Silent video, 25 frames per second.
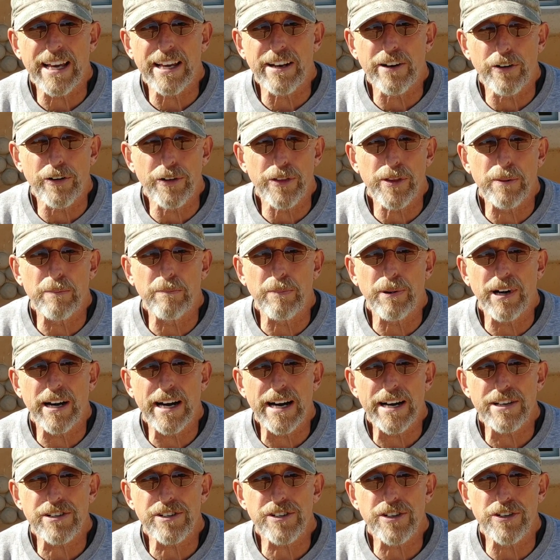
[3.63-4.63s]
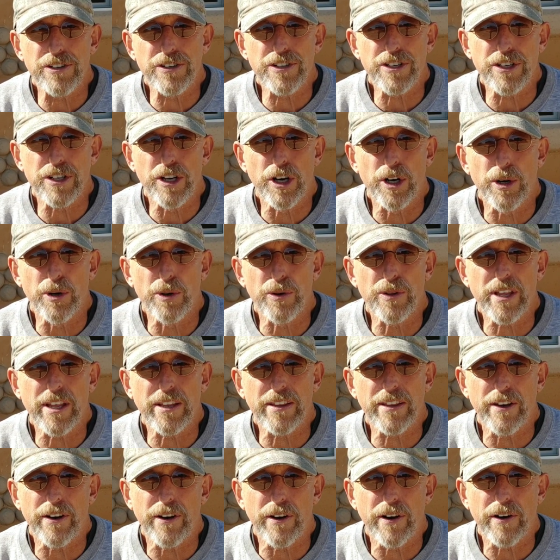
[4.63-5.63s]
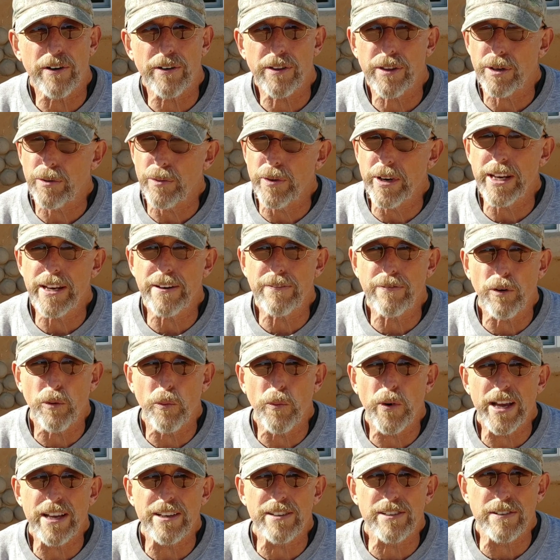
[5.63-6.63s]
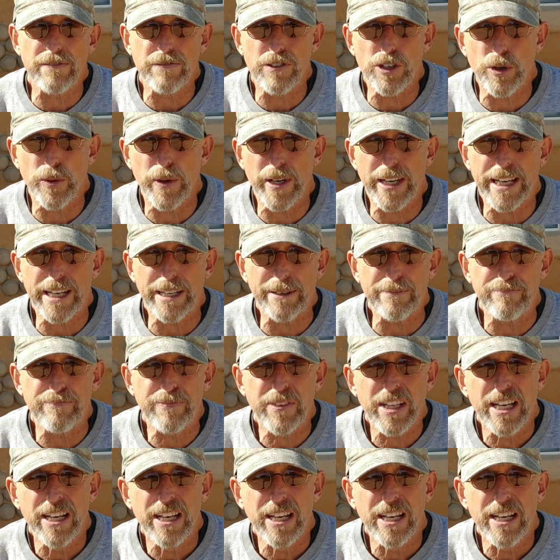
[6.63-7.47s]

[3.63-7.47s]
and earthen plaster to know that there are three different ways of doing it.